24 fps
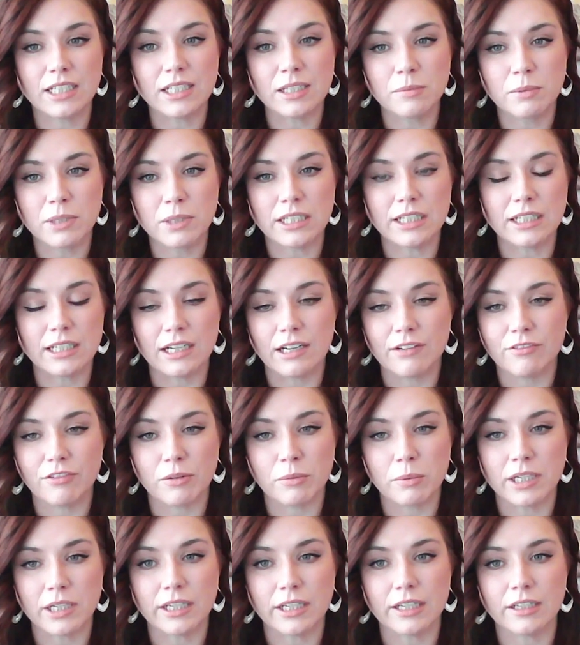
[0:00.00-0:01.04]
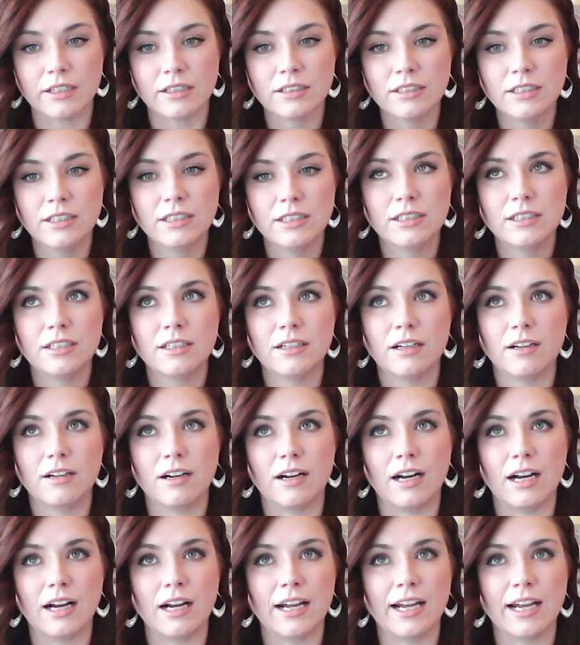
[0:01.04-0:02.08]
anybody and everybody.
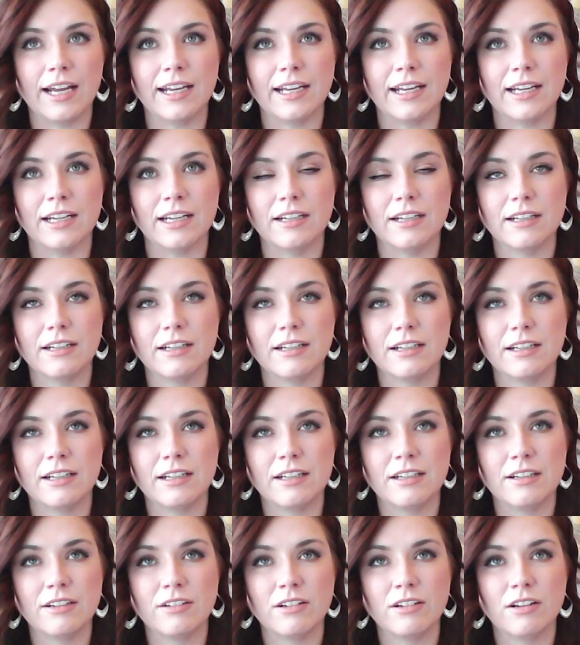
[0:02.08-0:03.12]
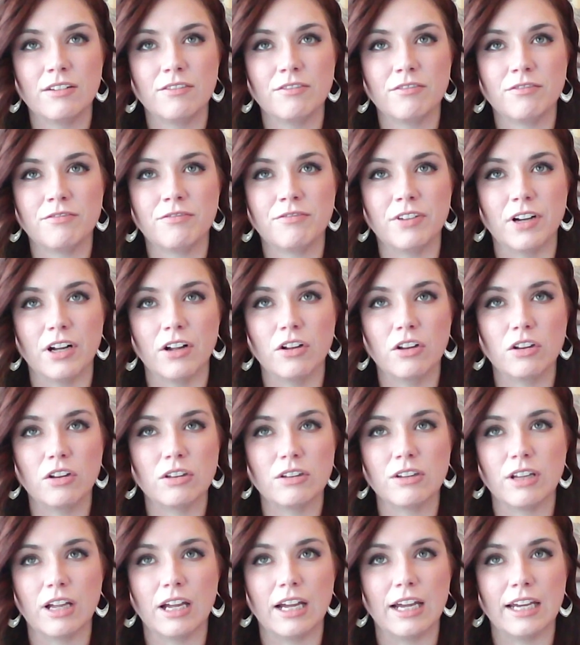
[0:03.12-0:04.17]
I
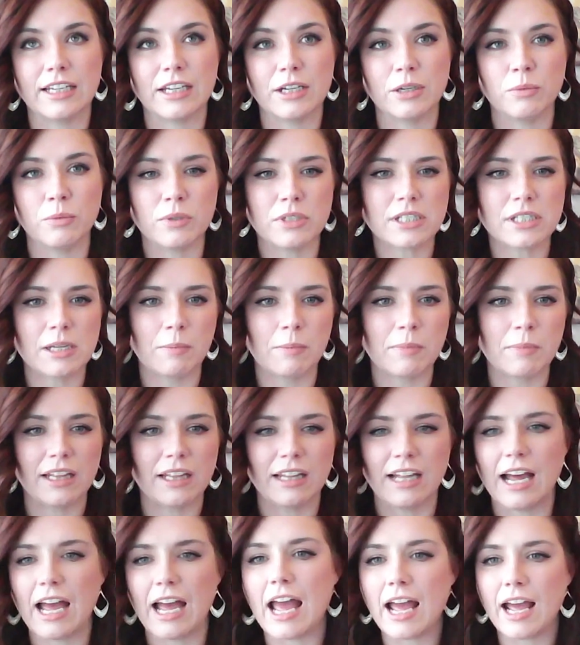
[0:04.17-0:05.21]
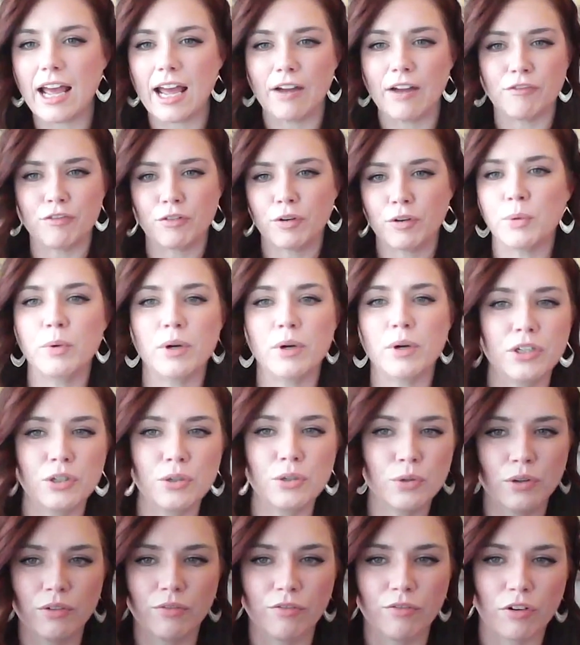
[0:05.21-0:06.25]
felt like it was something that everyone
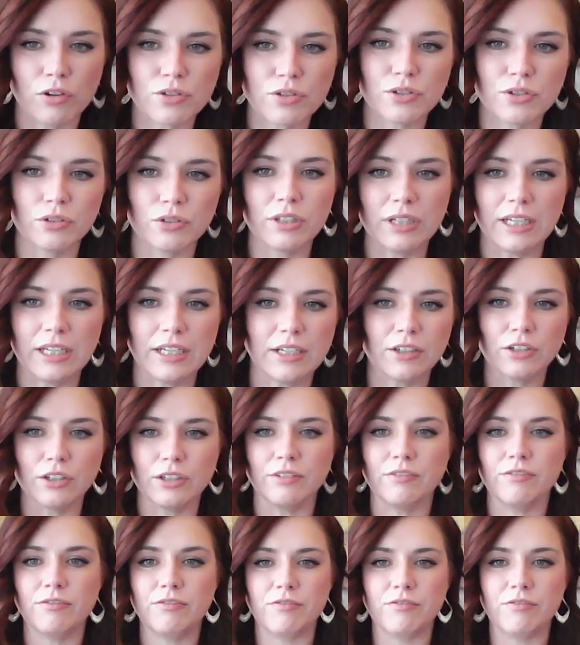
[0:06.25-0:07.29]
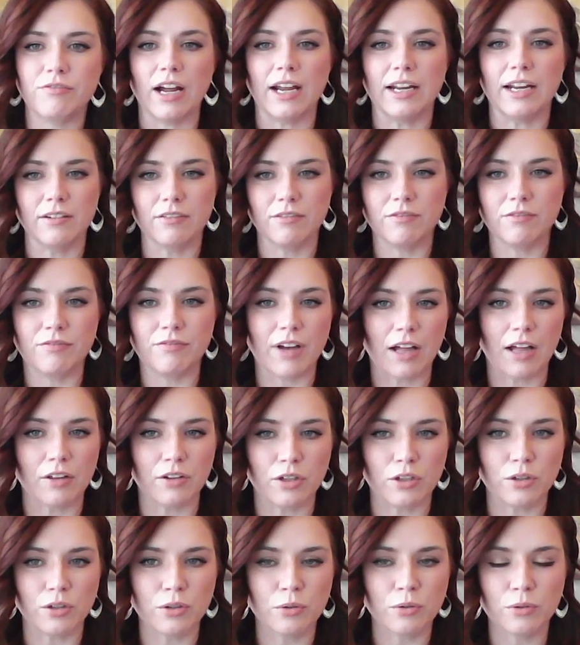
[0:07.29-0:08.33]
universally could find
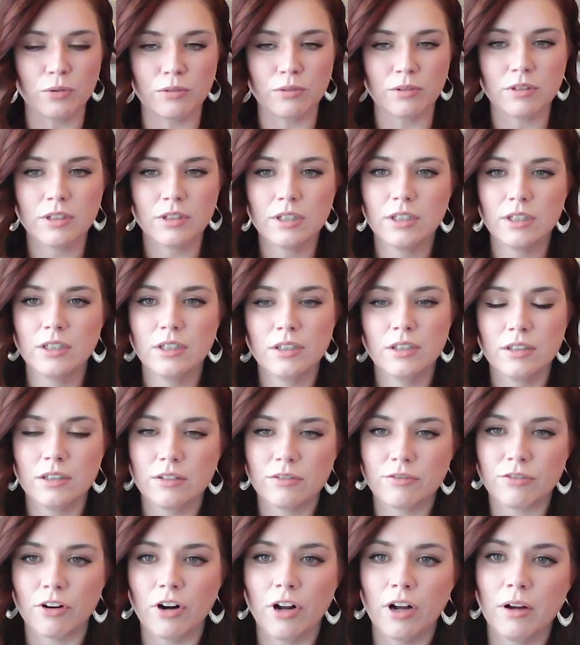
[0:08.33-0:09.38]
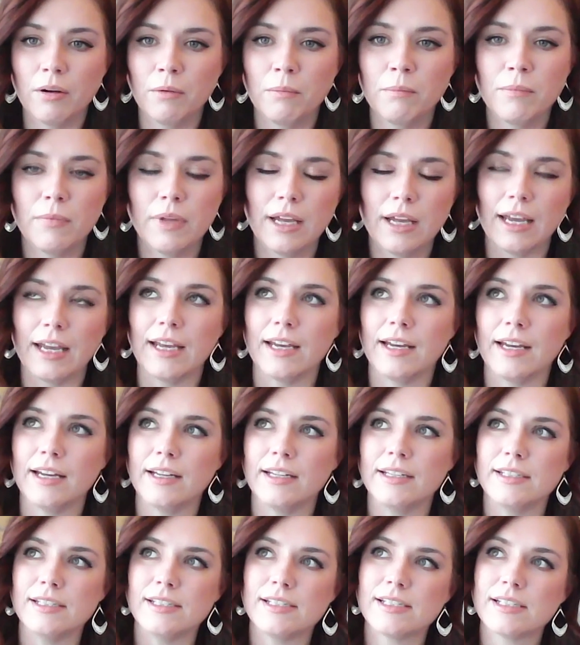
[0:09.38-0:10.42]
value from.
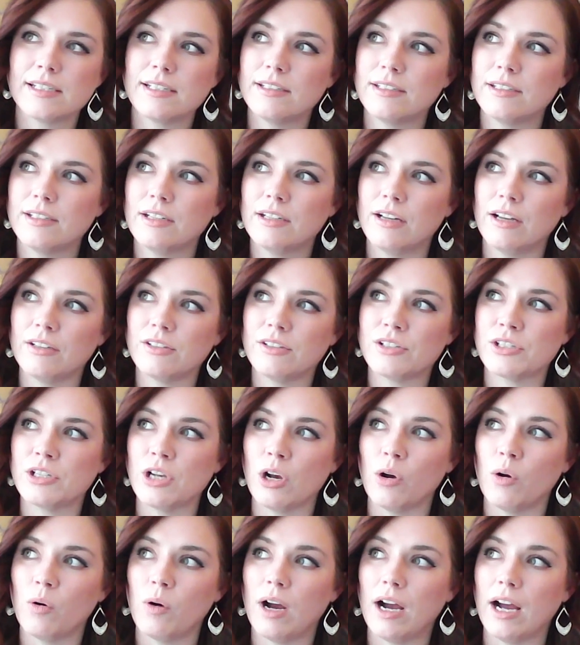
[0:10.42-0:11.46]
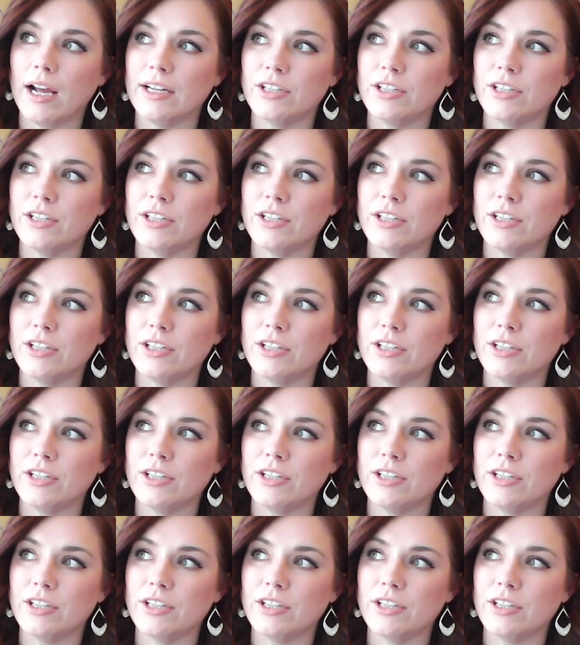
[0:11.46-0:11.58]
And so